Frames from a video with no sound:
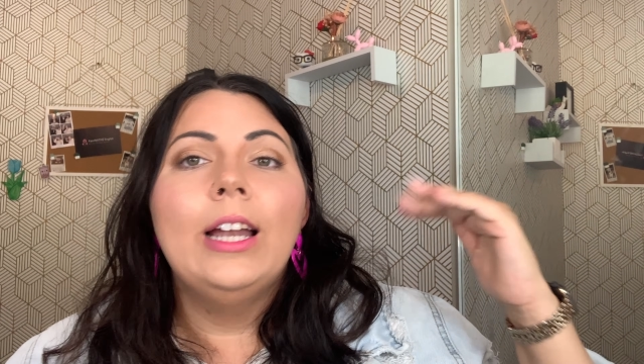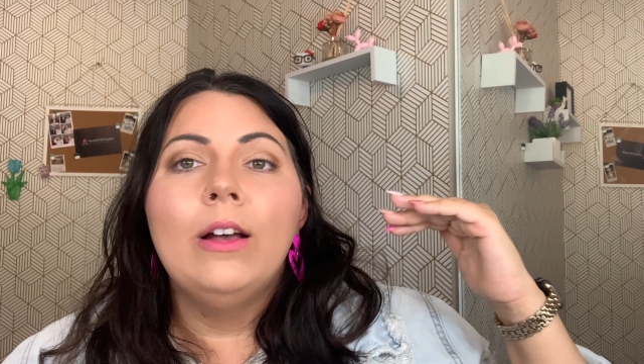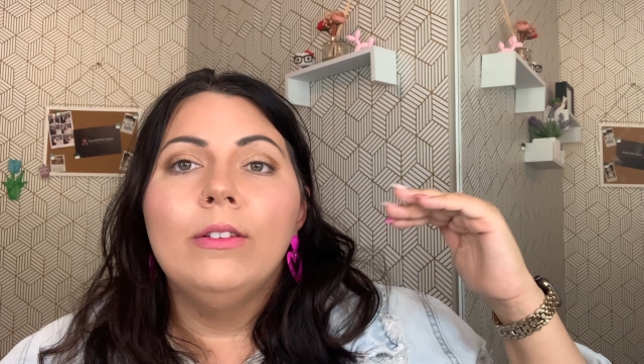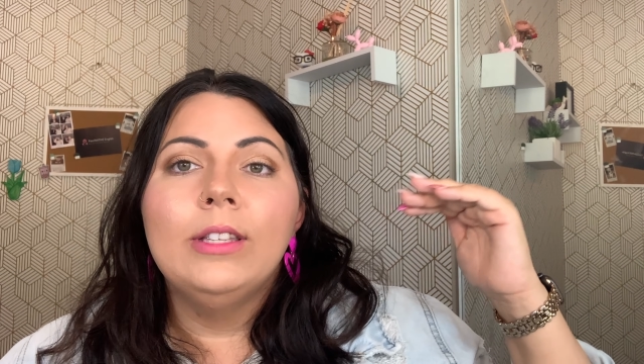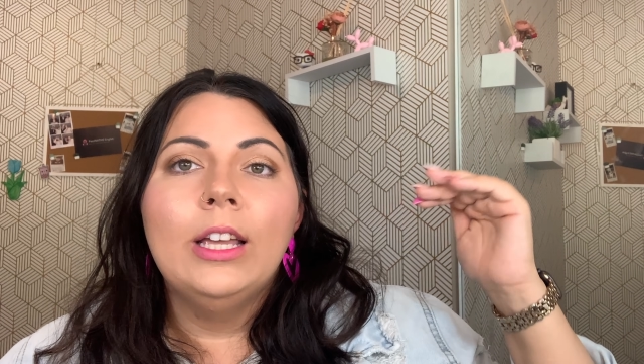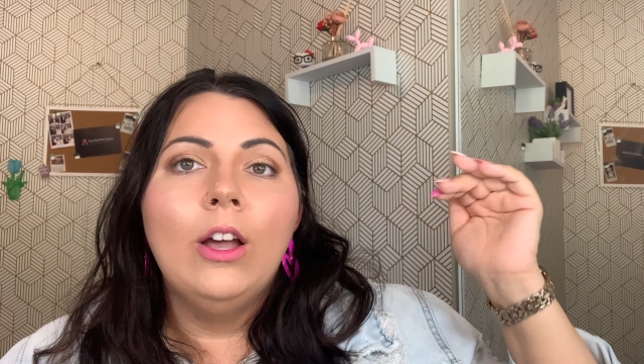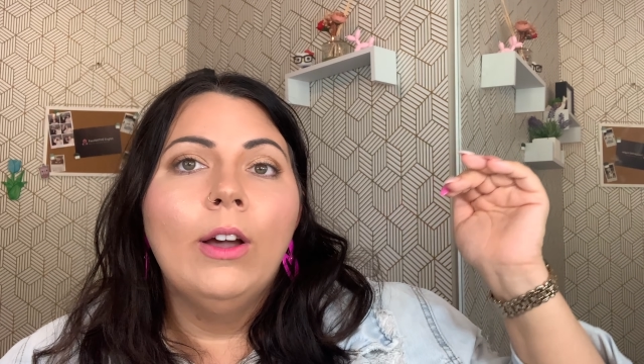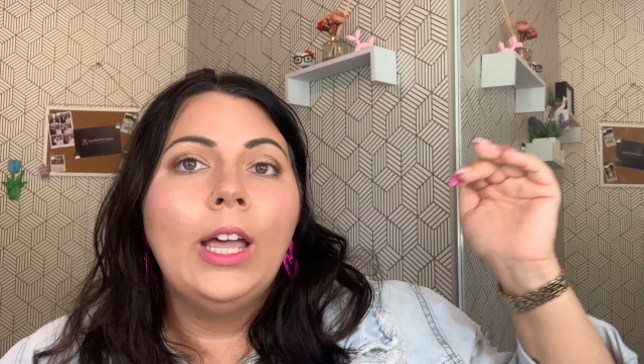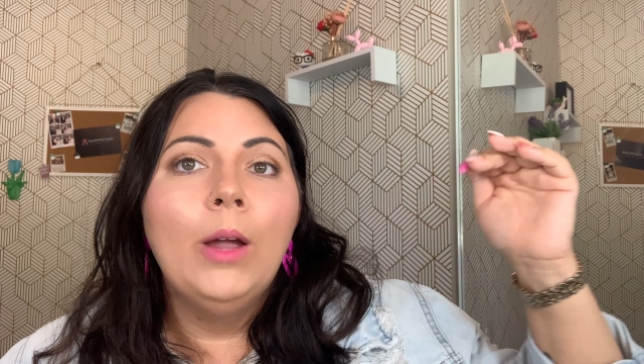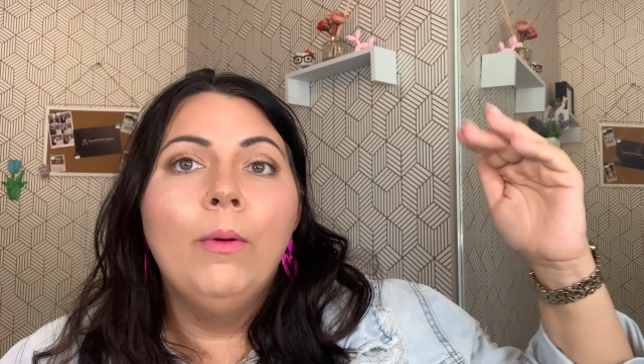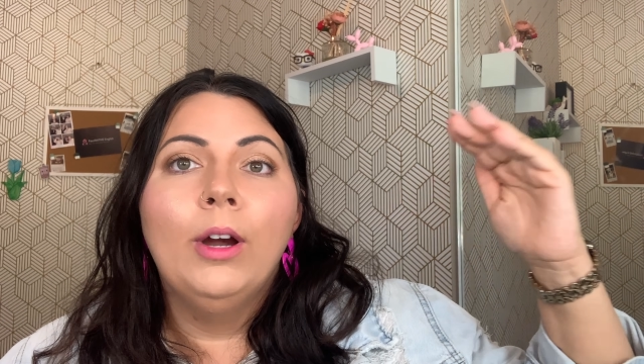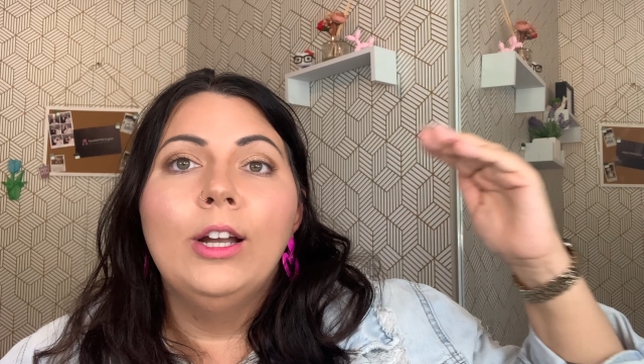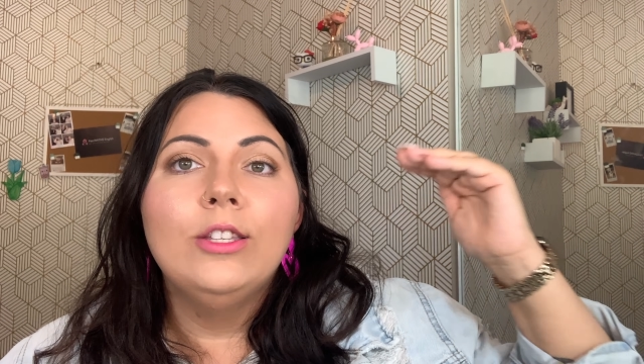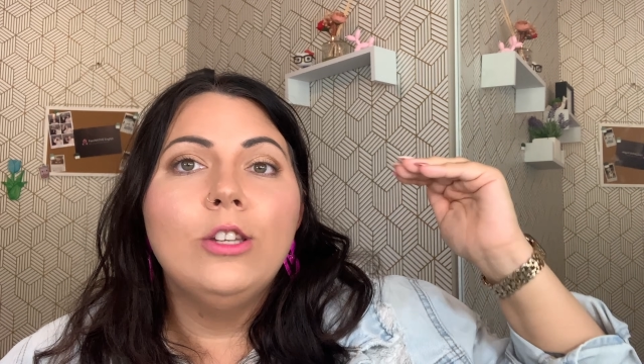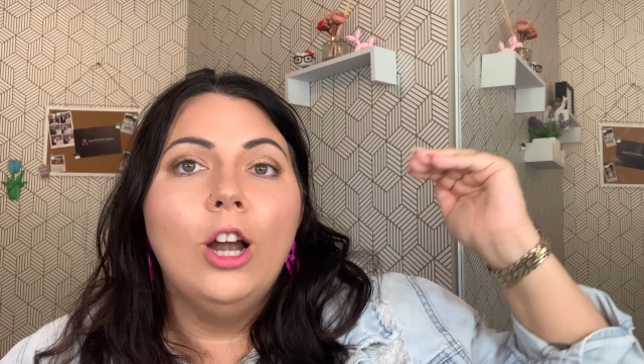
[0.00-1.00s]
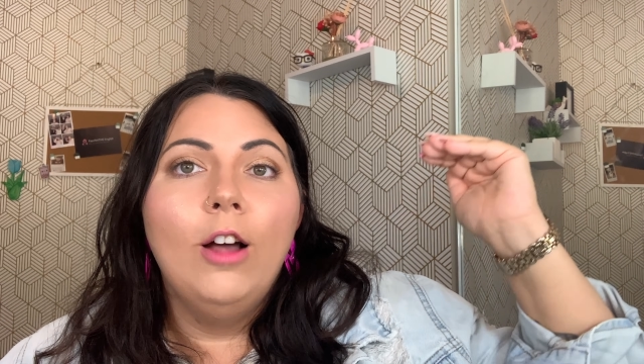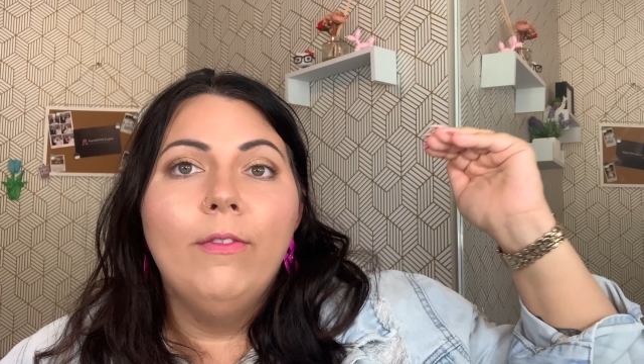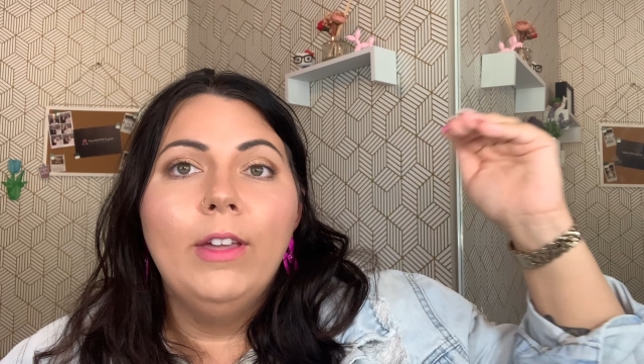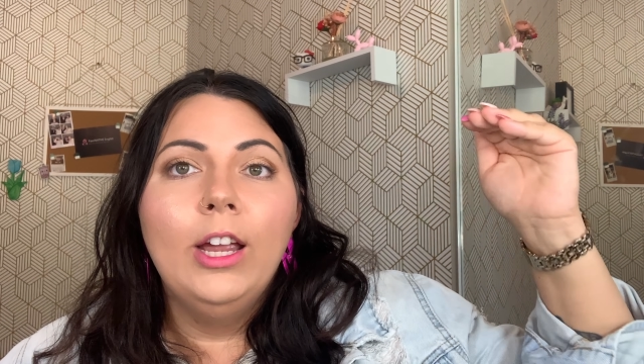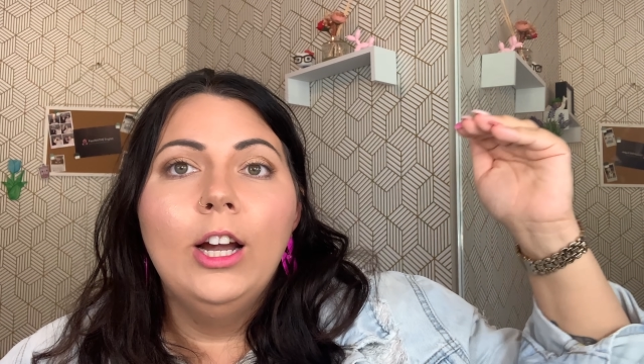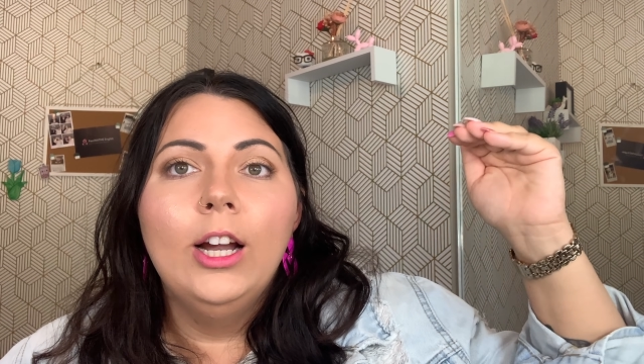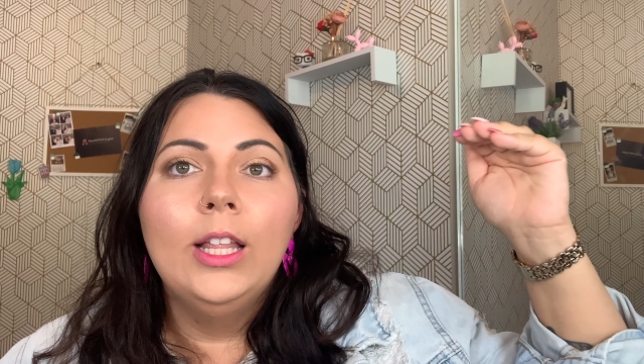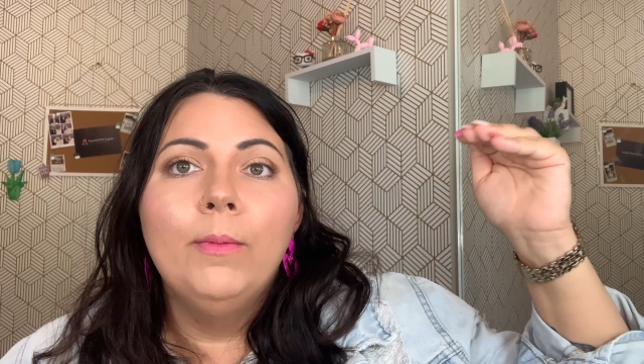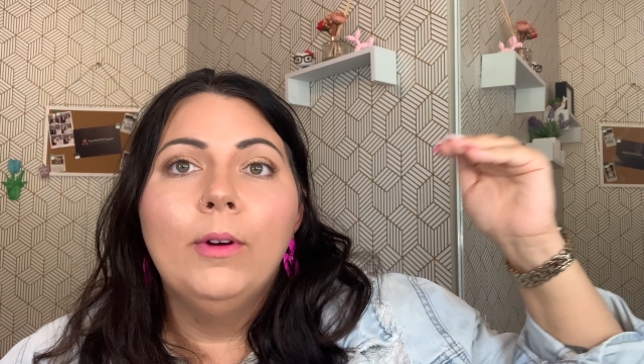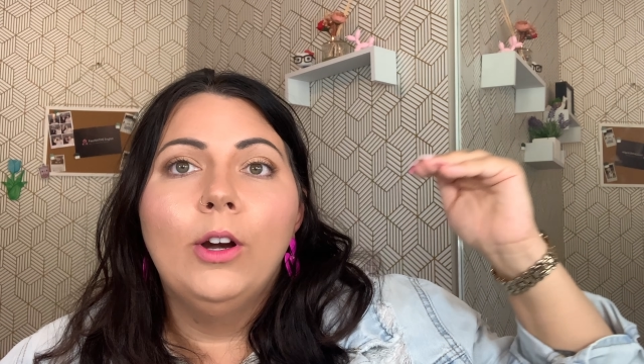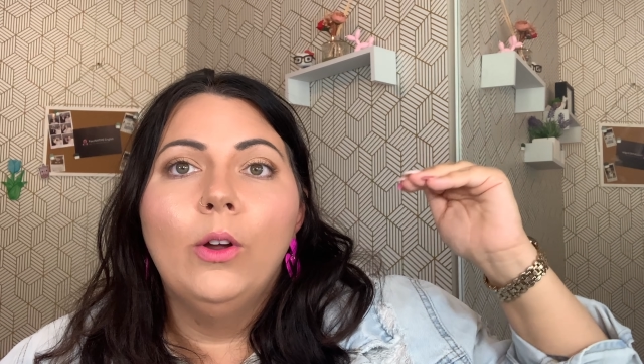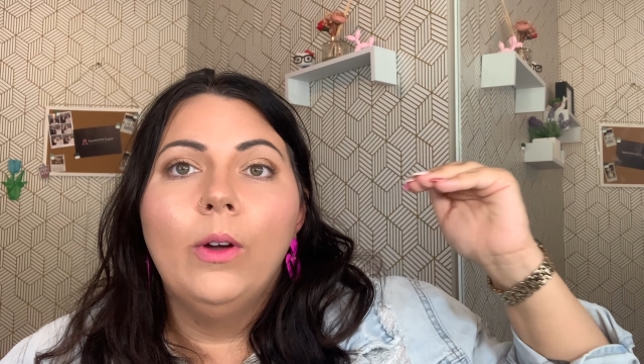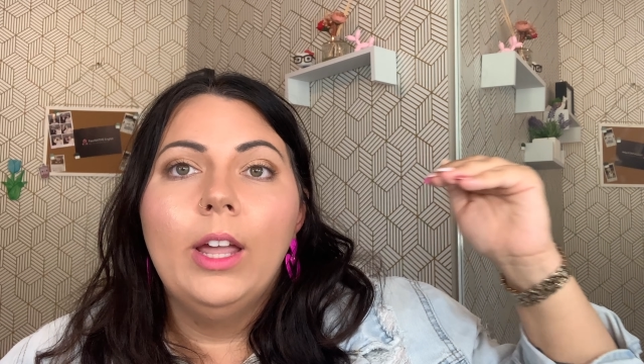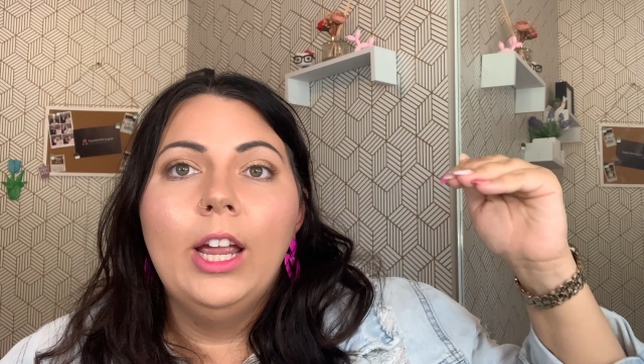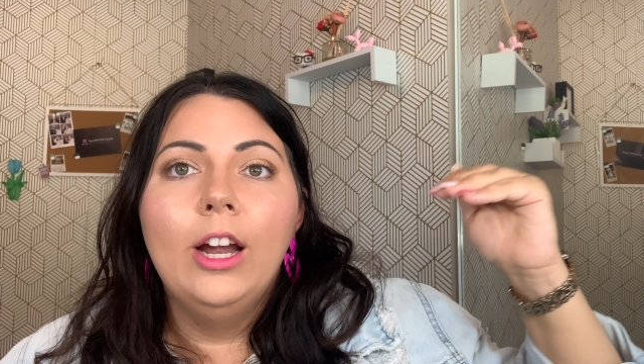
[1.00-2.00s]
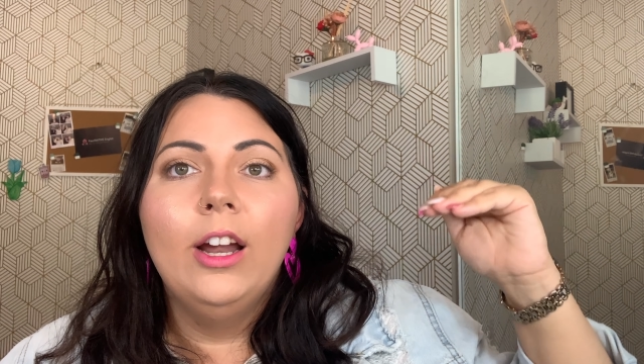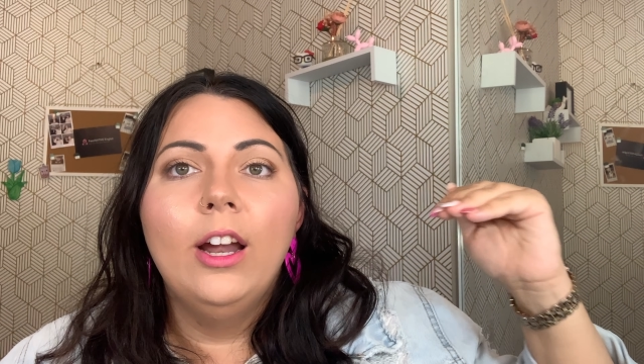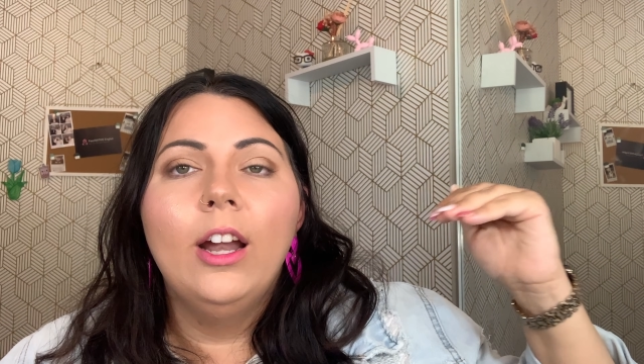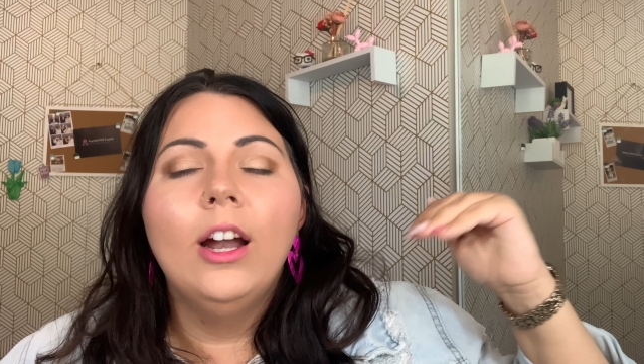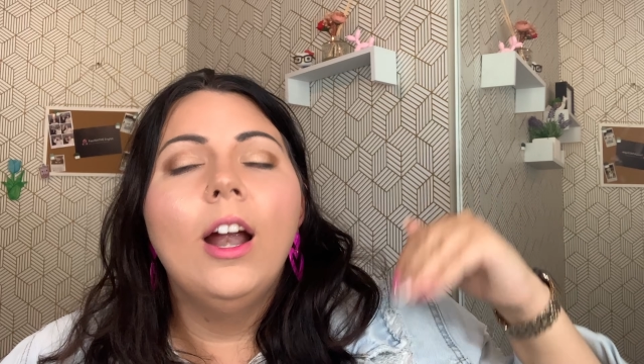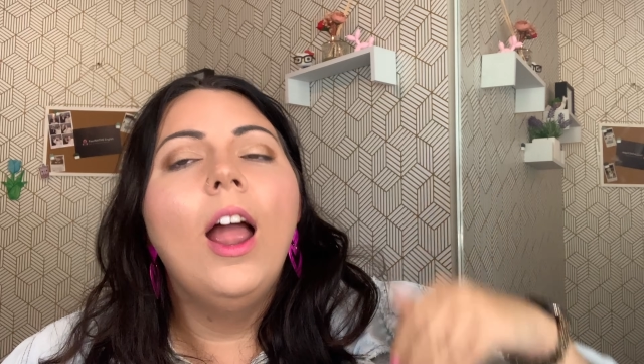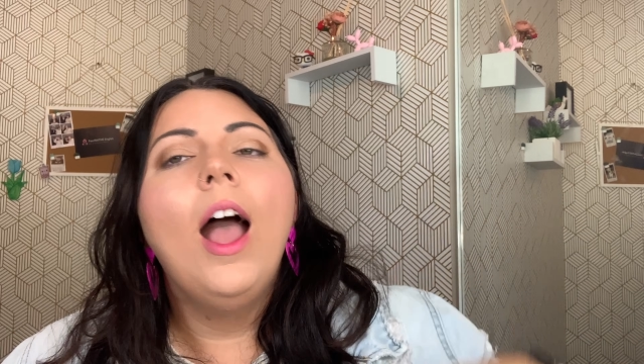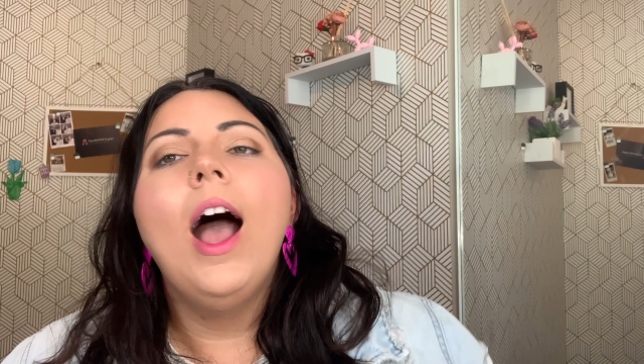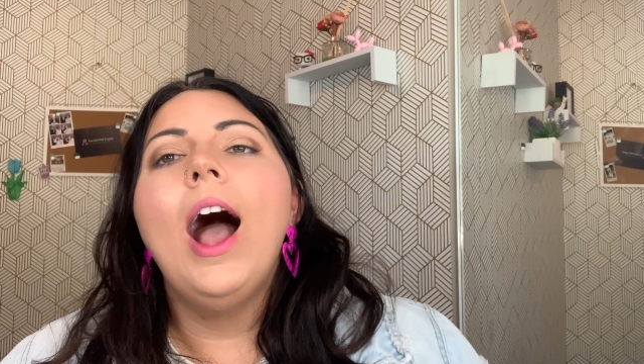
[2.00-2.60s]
I was like, okay, we're going to start off here and then we're going to go here.